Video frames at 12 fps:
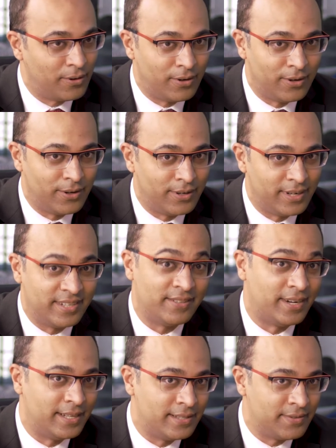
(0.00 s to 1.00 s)
or a
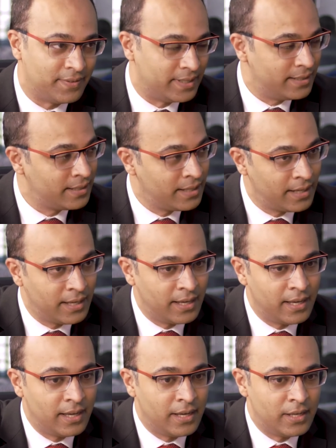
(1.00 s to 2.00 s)
transfer.
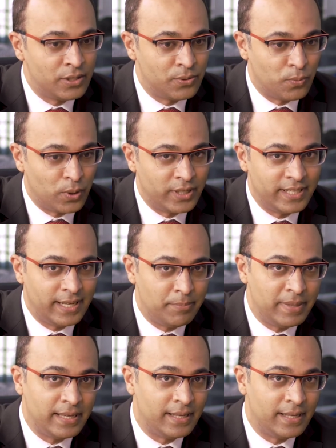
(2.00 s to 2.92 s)
So what typically...